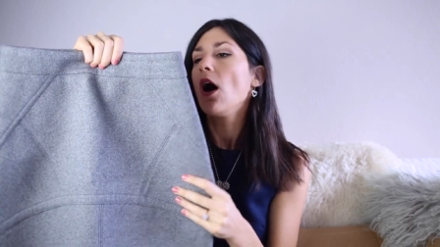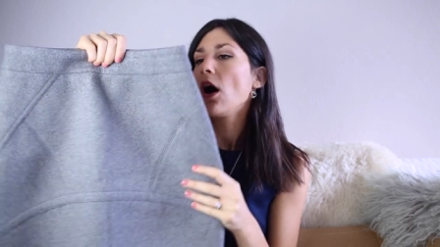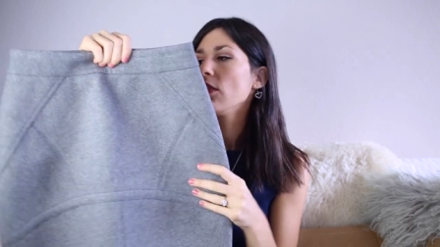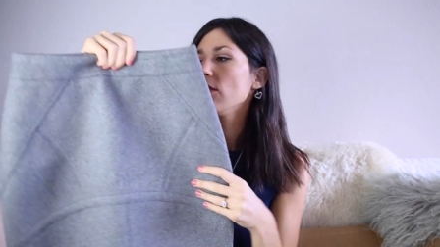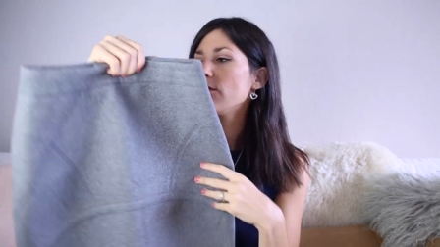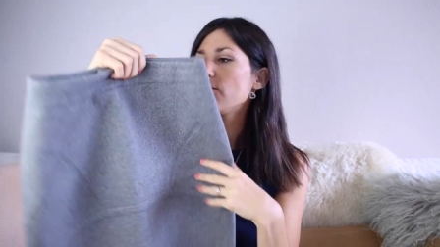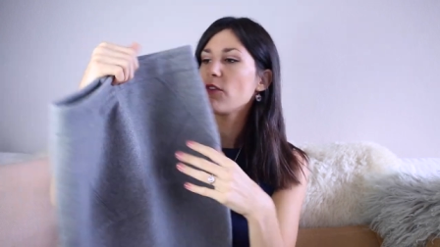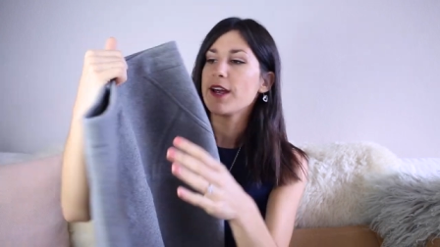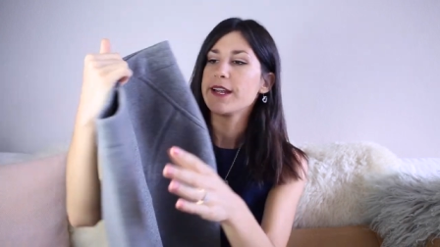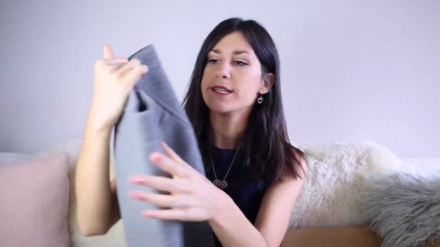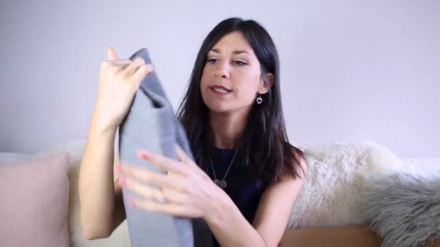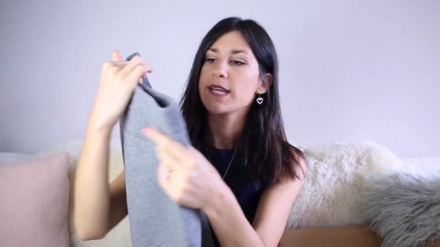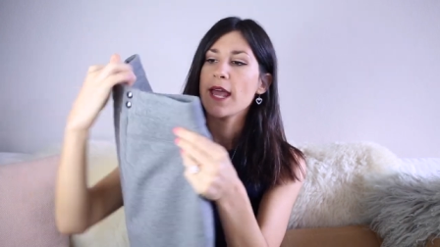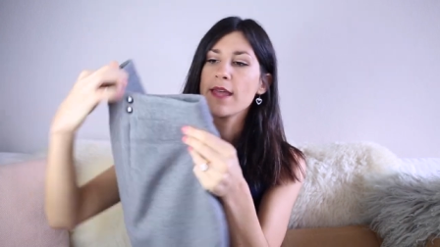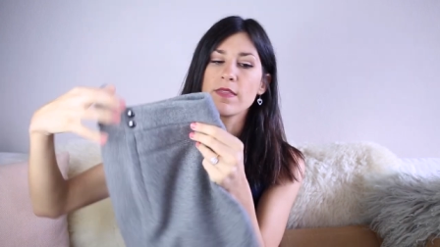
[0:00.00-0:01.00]
on the
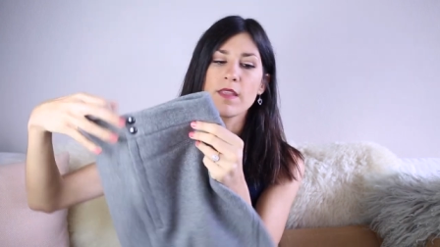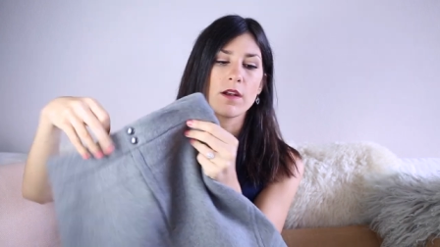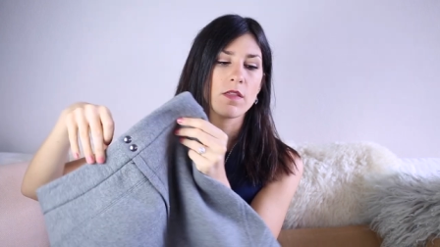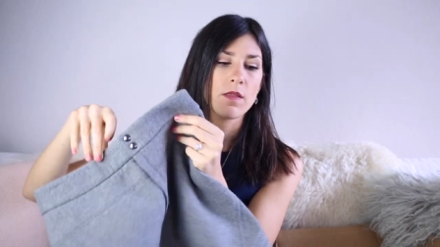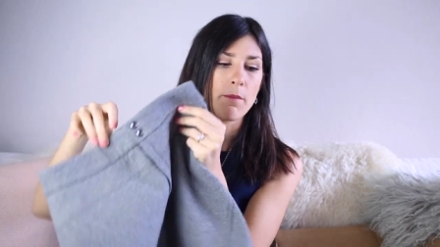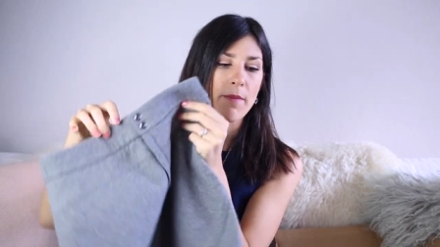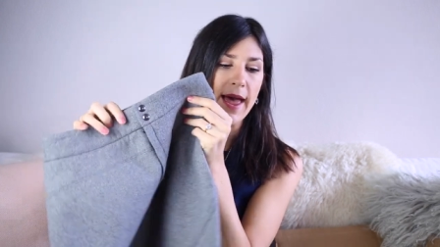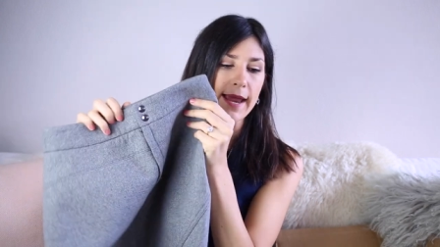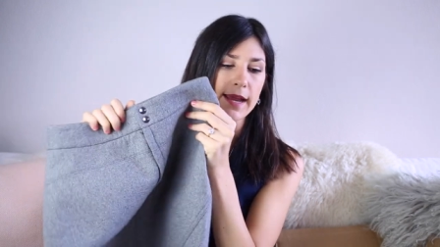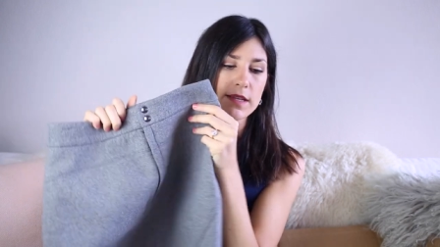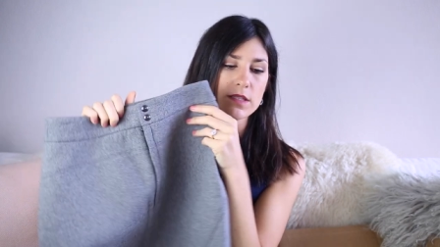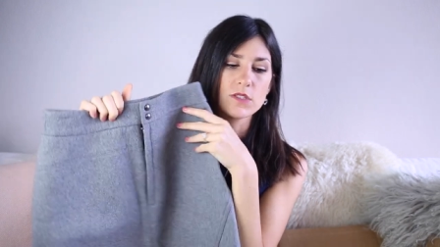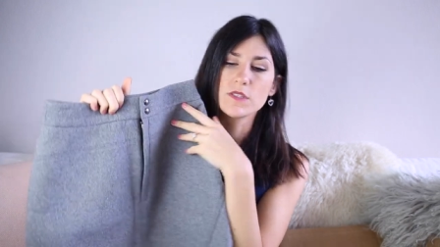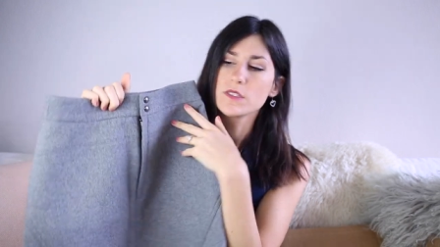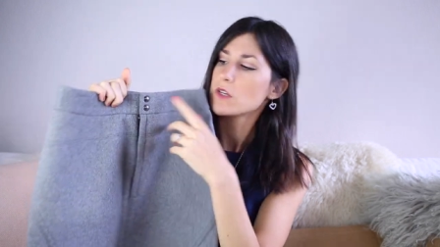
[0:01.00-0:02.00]
front and then on the back
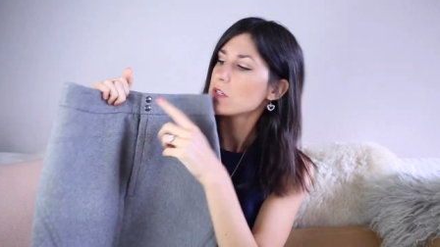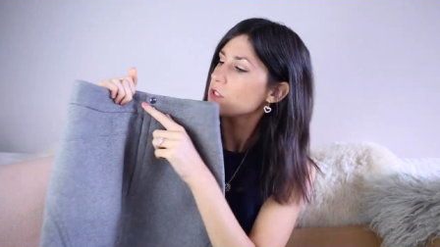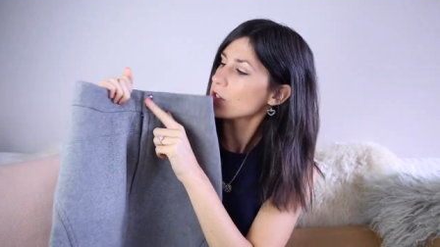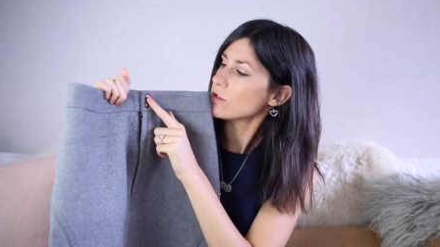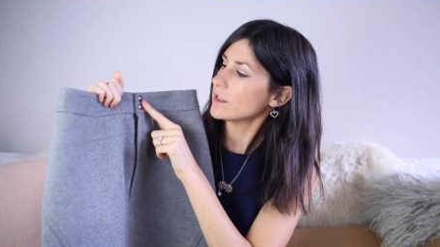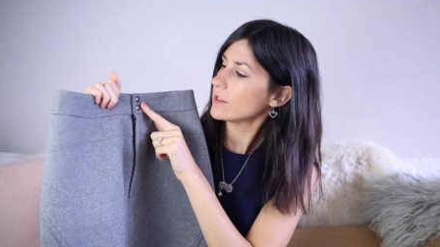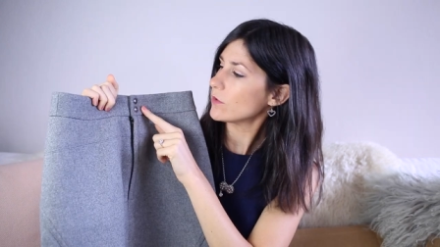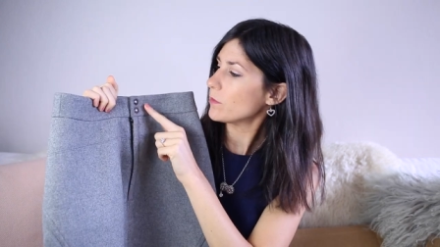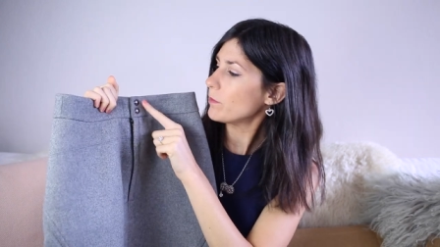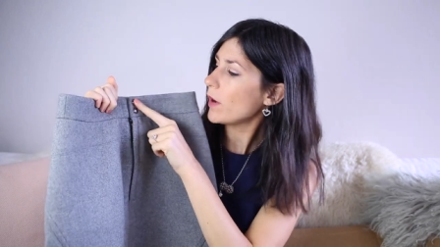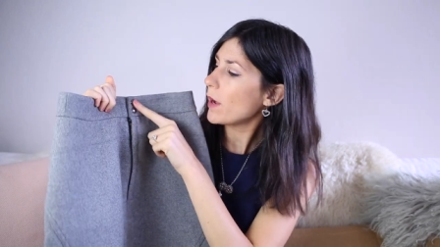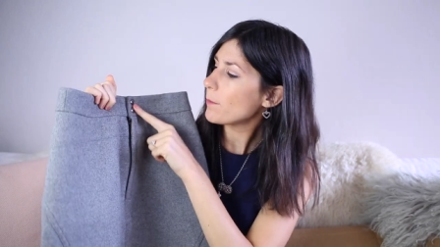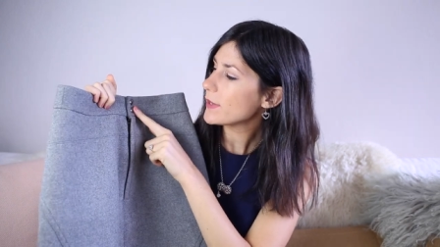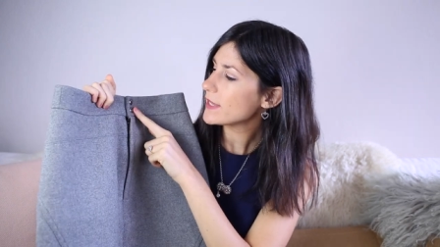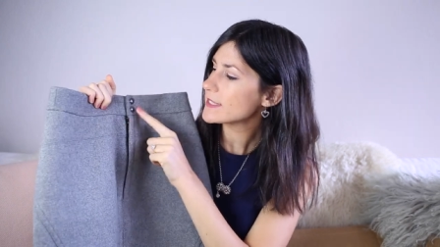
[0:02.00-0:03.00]
it's just got two little
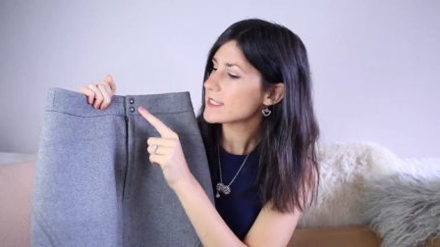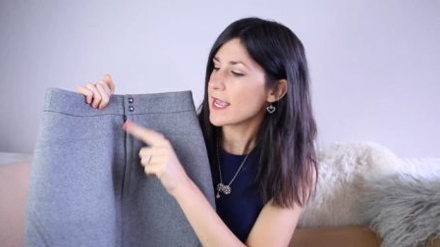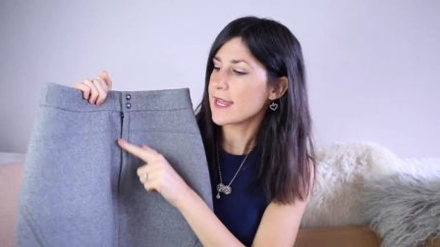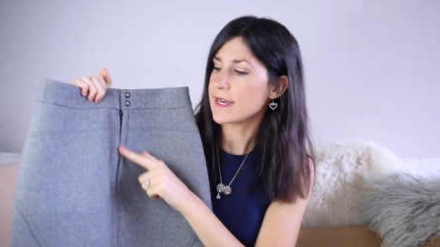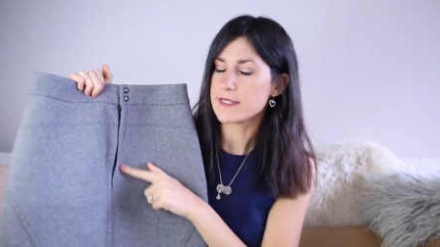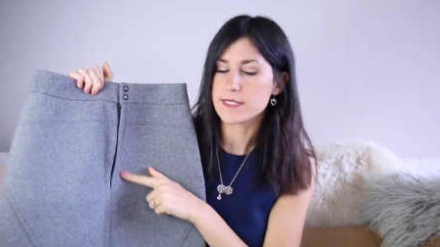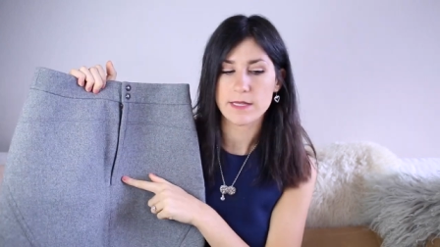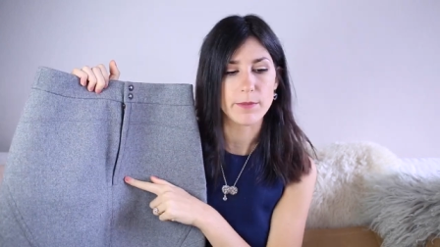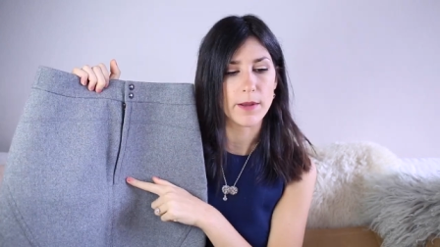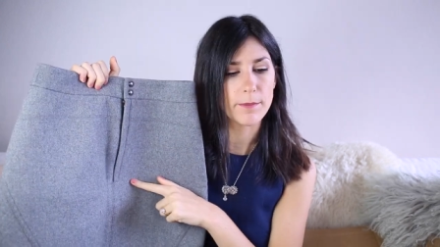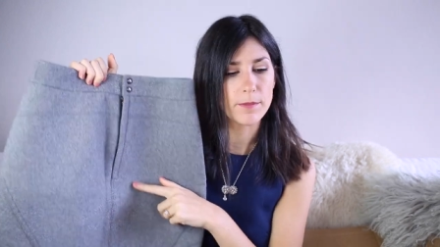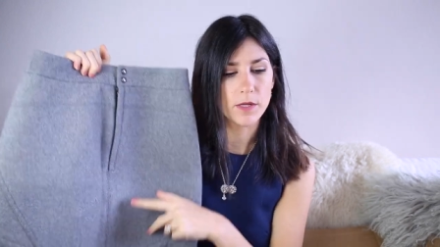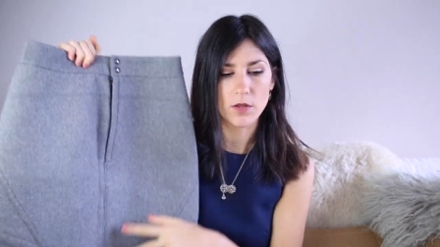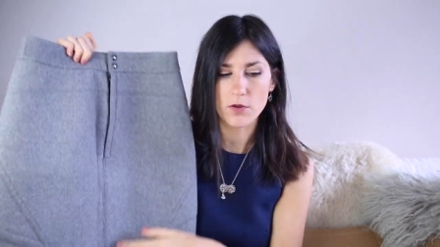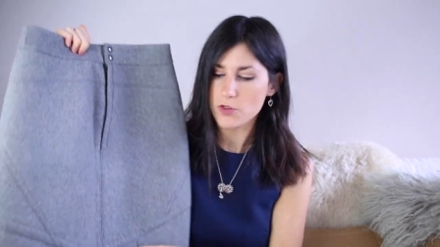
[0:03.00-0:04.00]
poppers and a zip
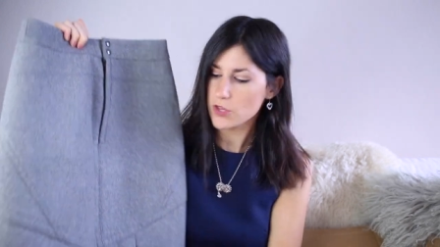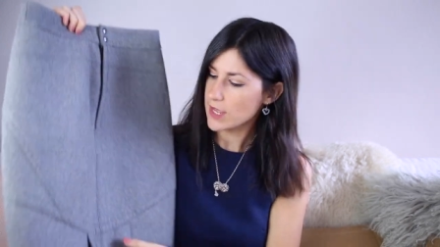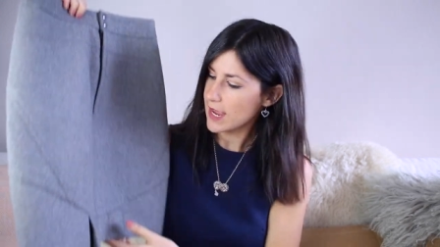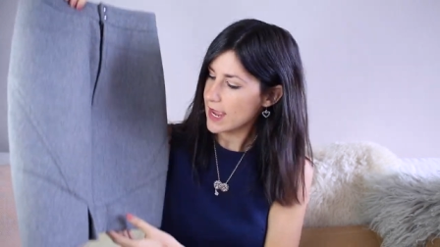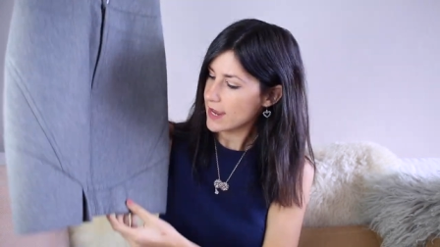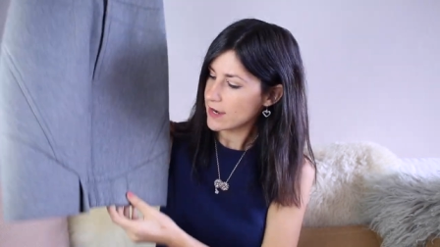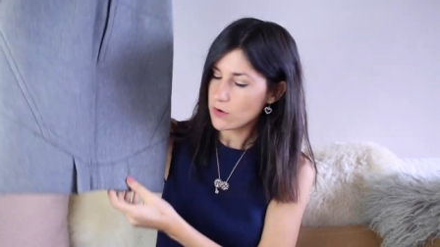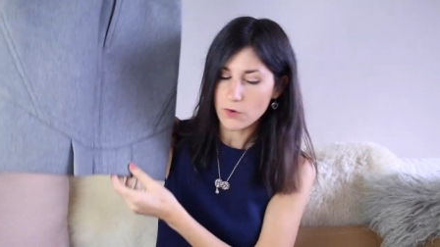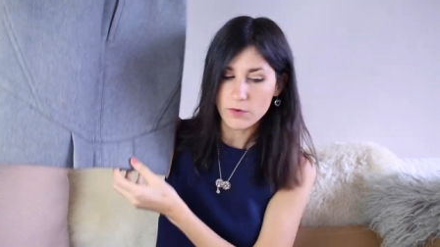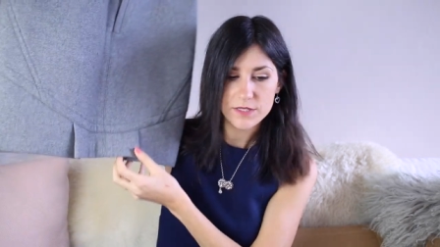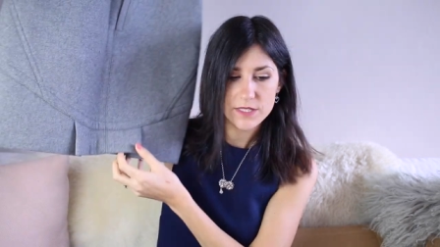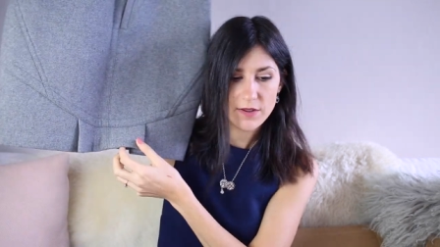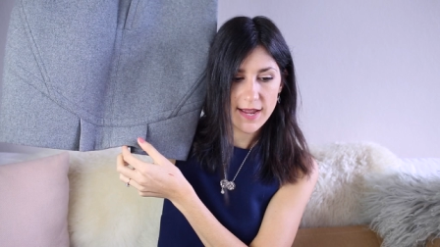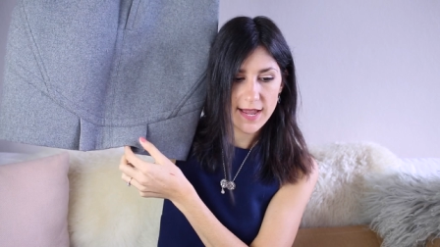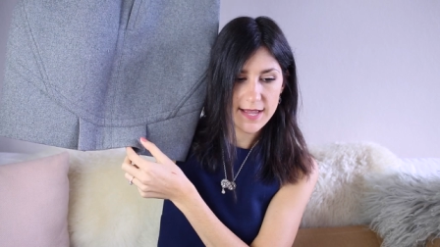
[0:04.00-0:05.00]
up closure and it
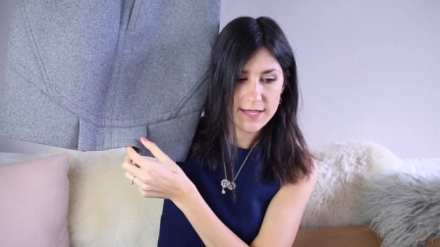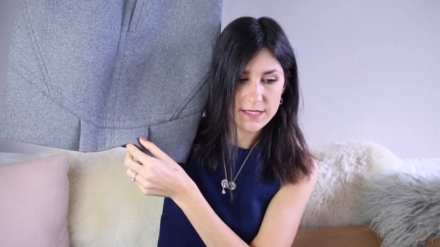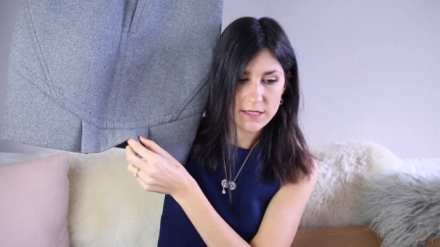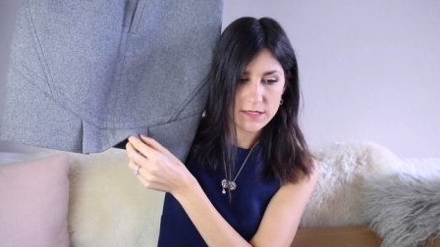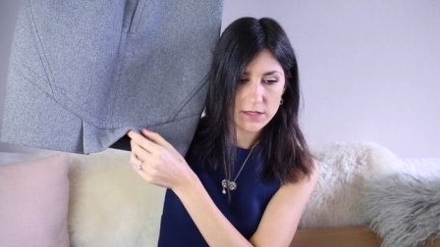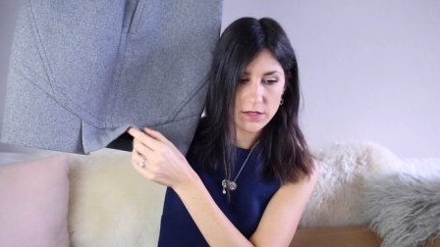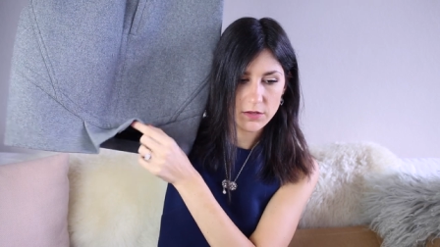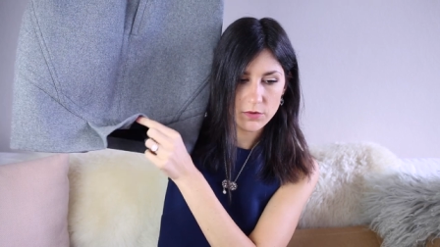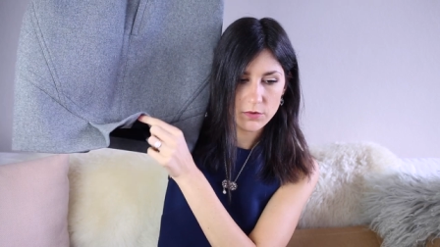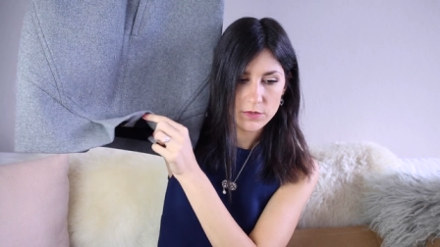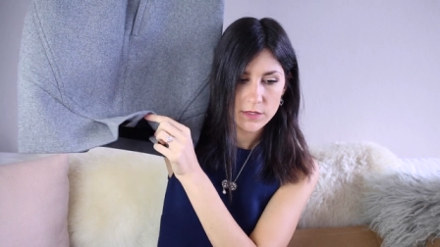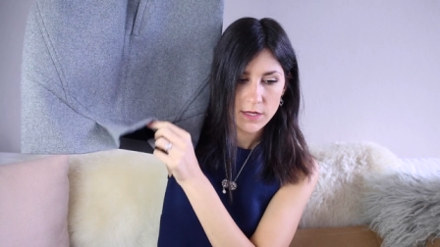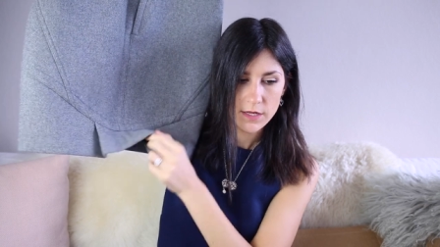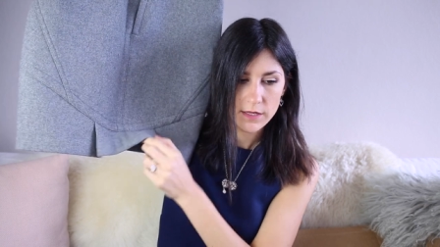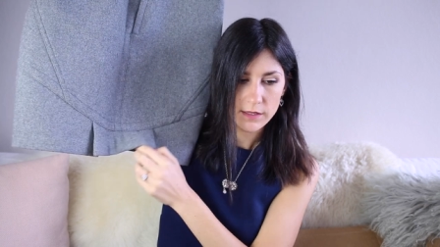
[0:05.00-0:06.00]
also has this cute